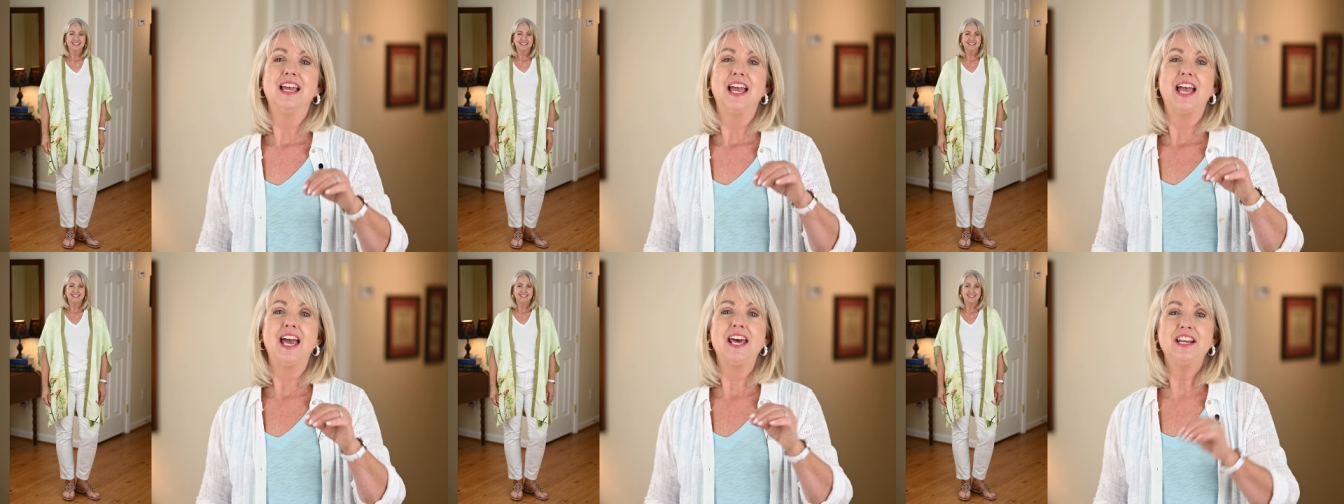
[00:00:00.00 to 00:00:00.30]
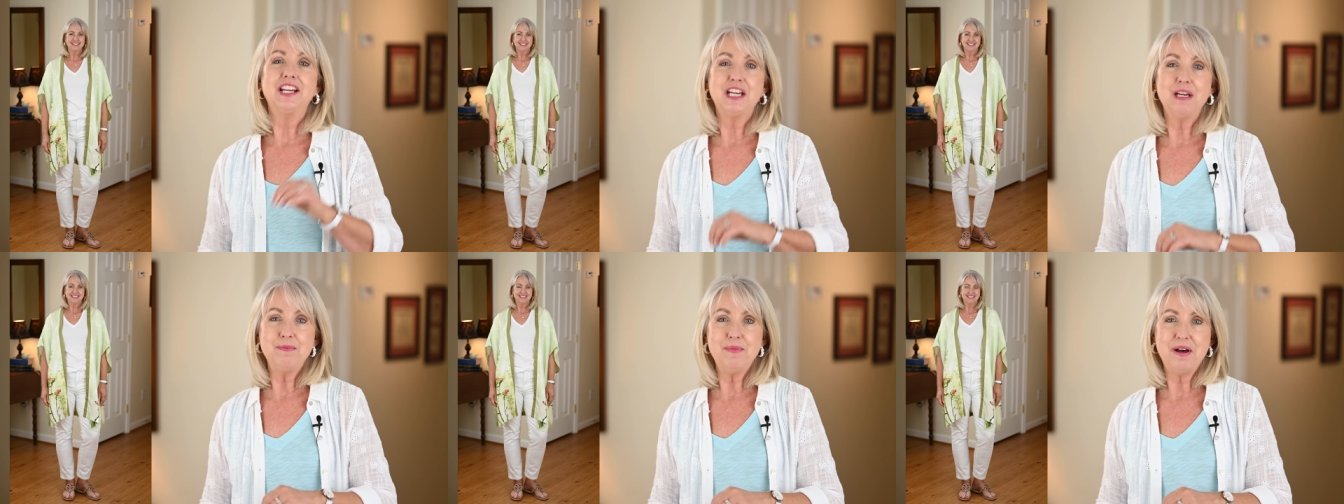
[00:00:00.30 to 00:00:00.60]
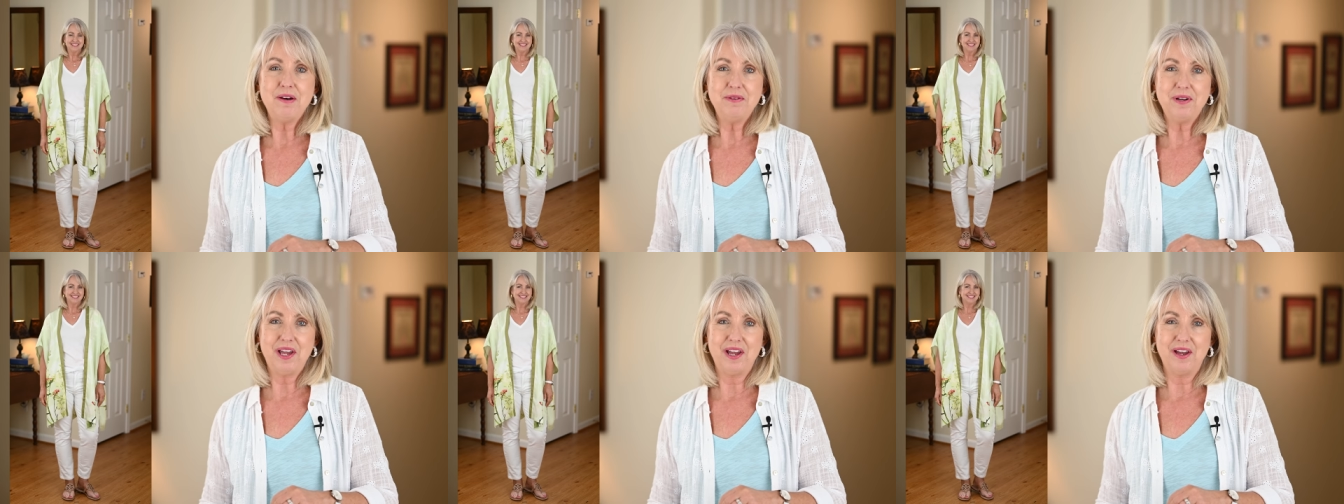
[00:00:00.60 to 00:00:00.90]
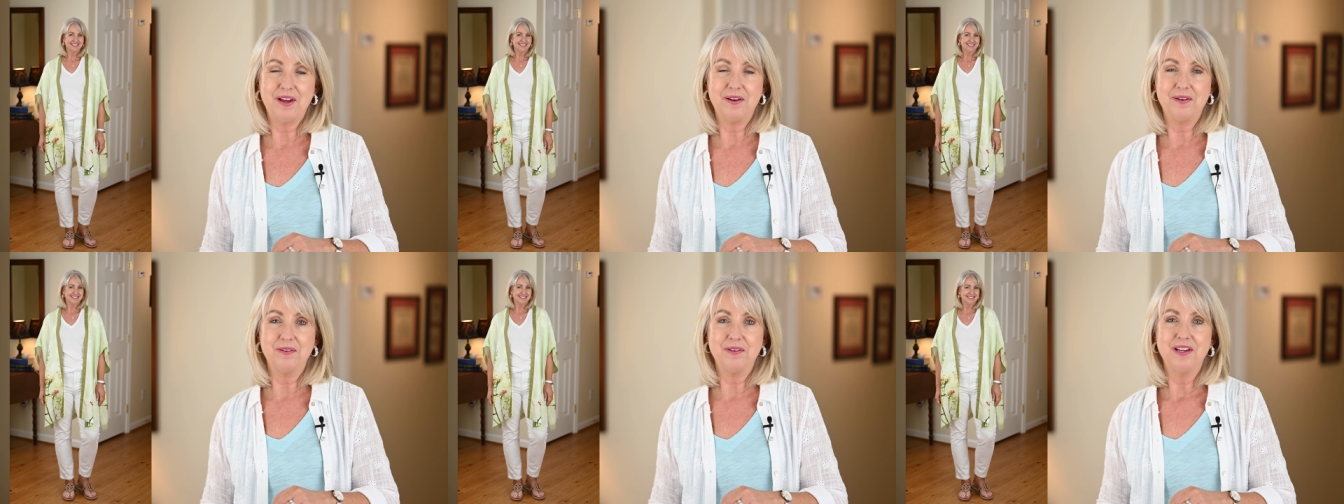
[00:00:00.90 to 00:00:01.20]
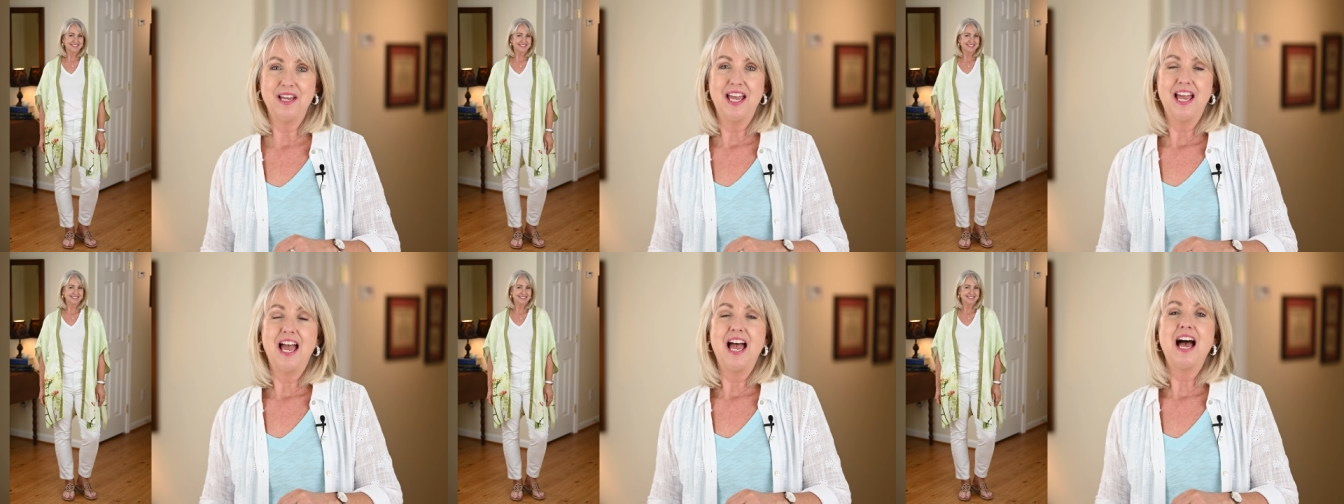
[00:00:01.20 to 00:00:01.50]
and a kimono.
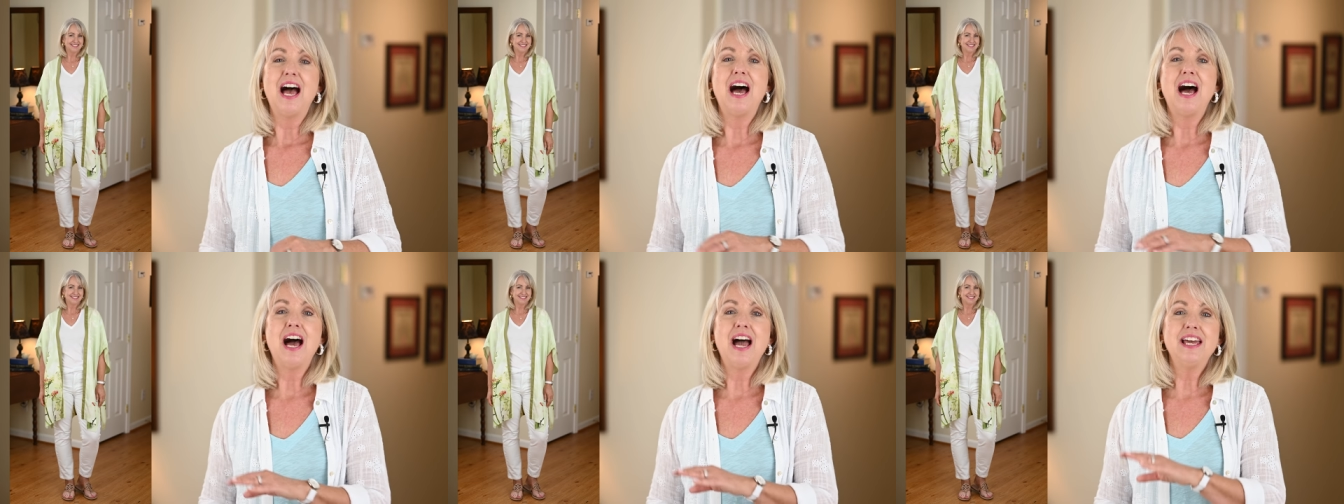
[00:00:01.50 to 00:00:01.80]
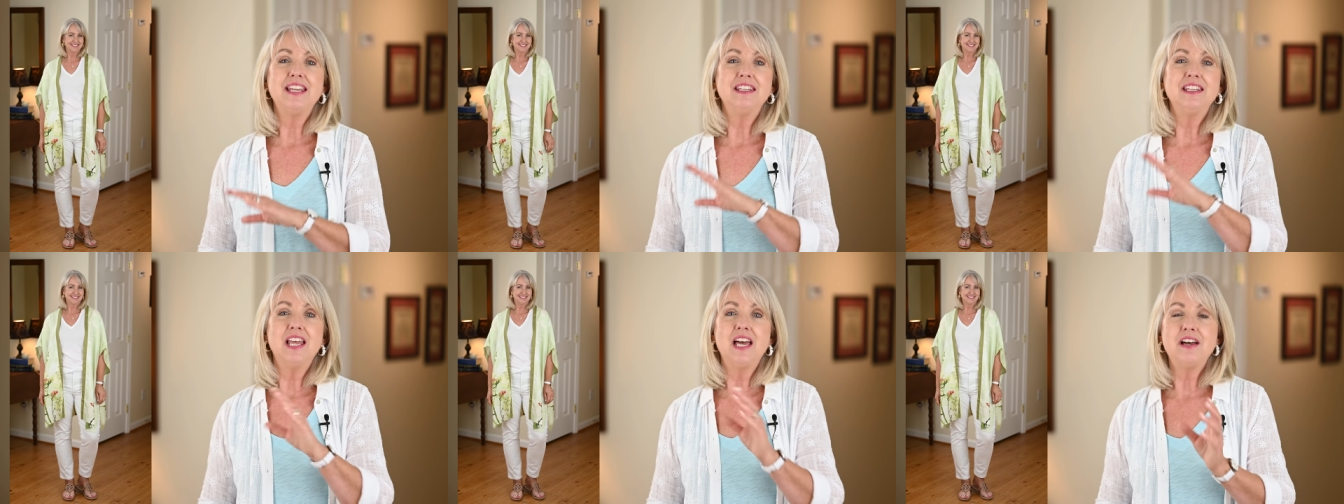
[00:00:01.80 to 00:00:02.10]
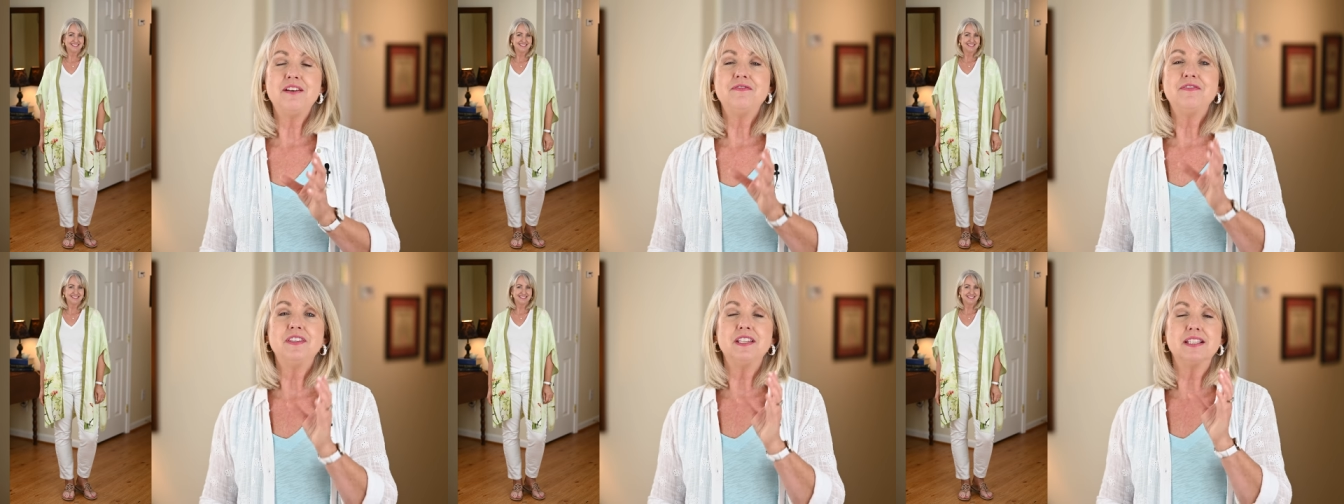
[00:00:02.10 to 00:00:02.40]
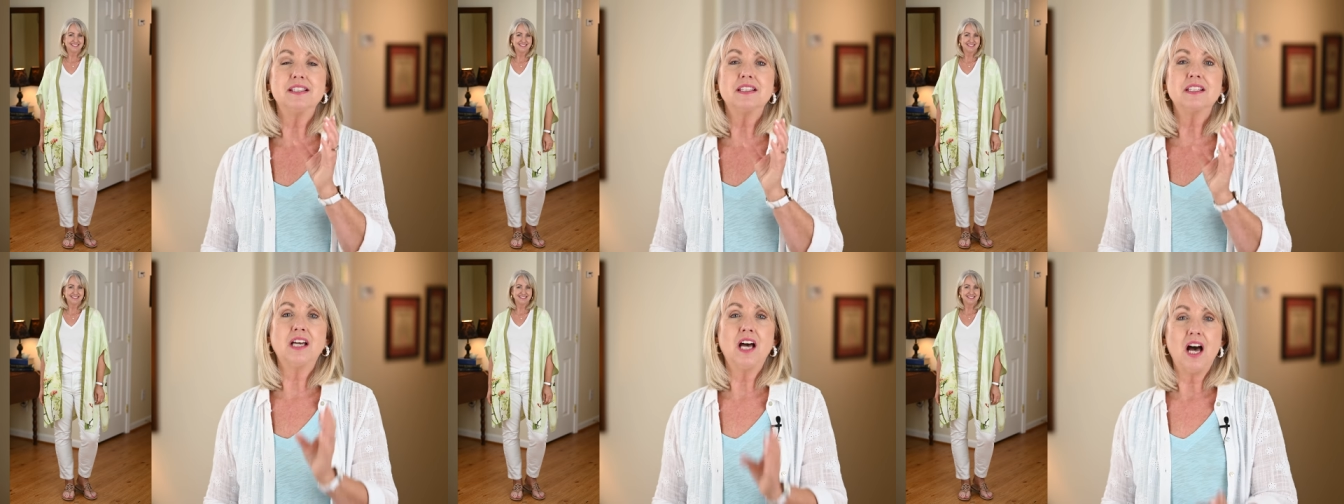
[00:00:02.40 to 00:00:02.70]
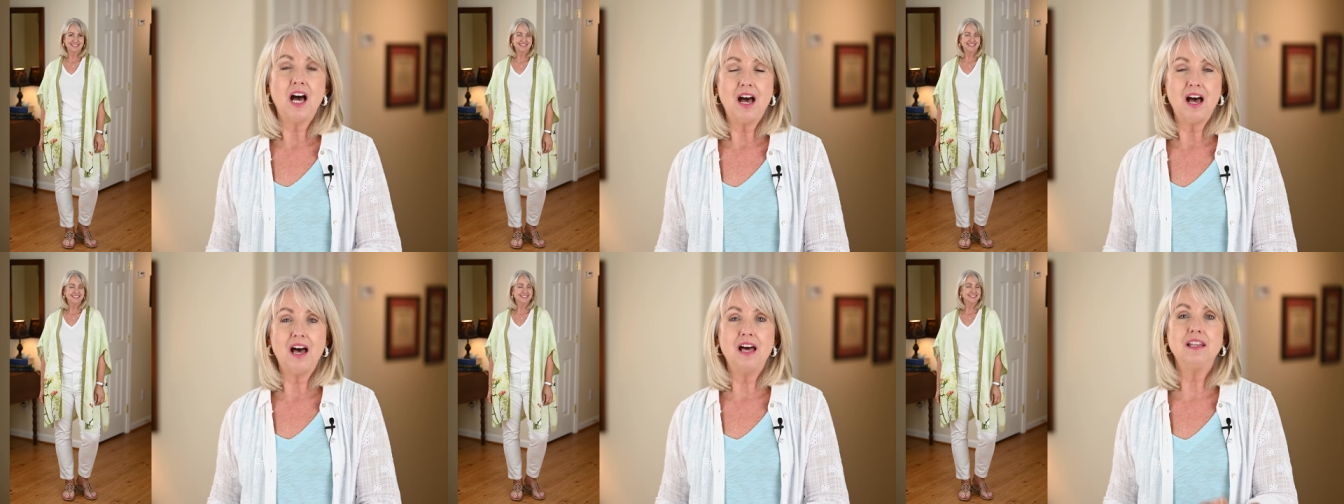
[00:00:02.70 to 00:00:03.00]
I love this
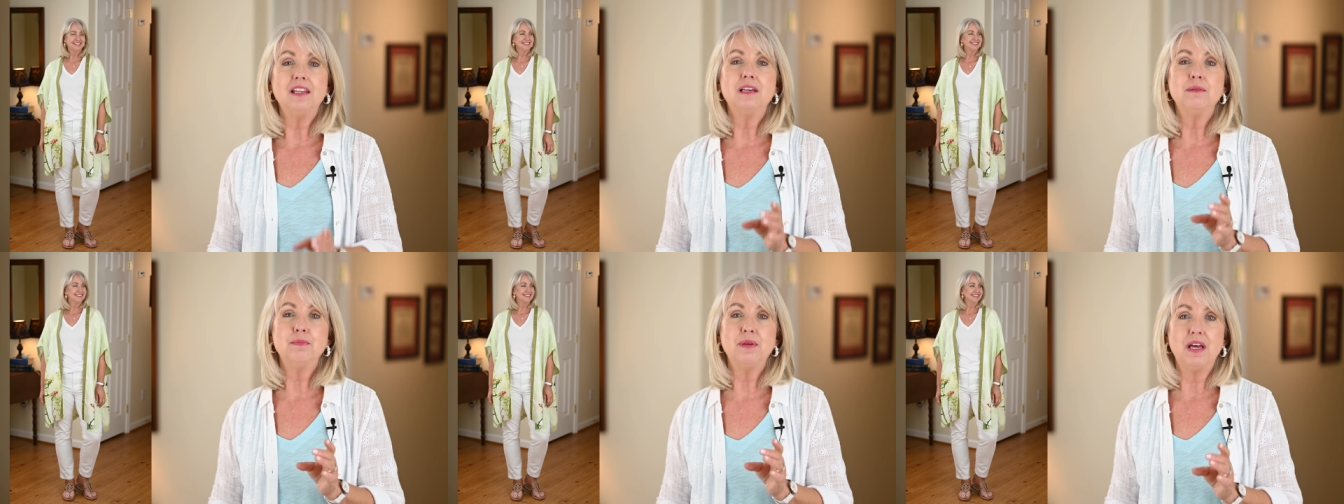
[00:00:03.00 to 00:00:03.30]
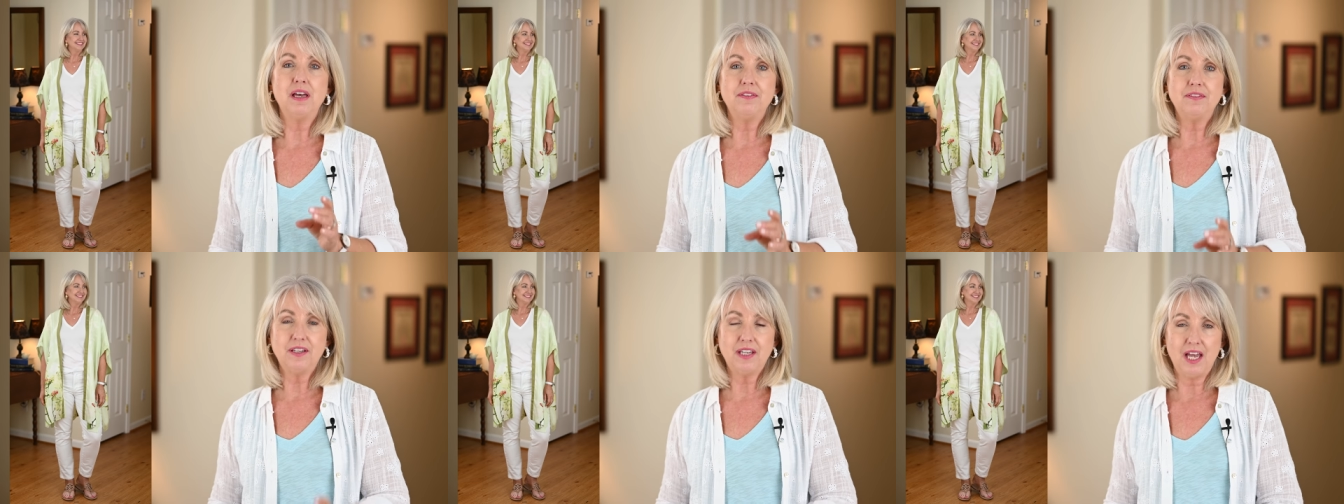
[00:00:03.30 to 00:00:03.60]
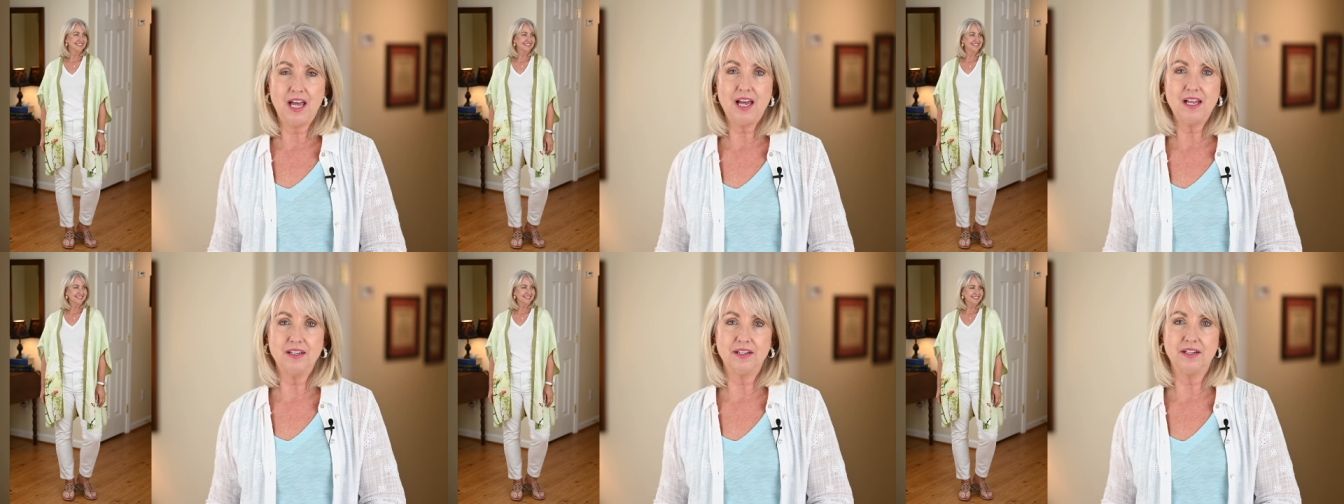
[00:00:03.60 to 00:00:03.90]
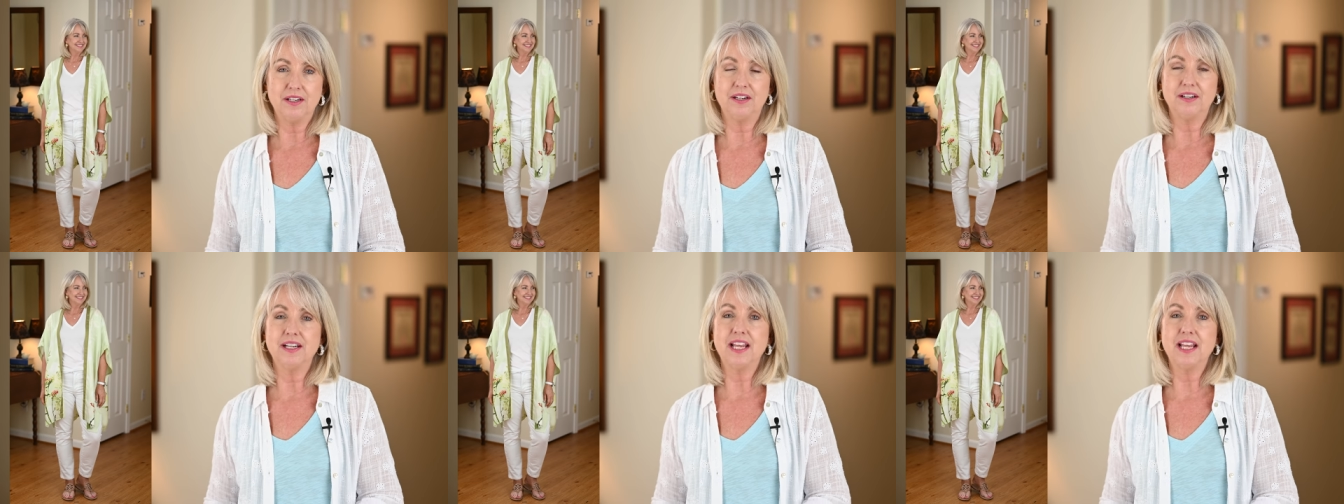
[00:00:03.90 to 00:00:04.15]
column of color.